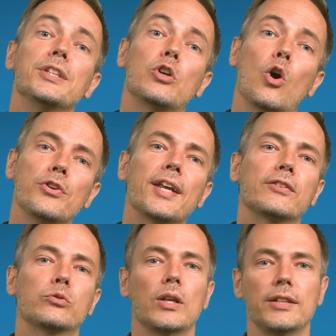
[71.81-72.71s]
and
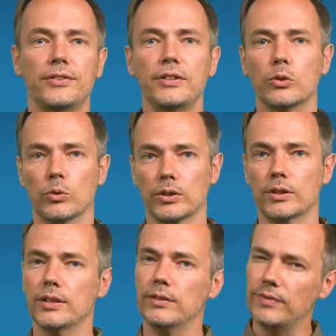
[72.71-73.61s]
contextualization.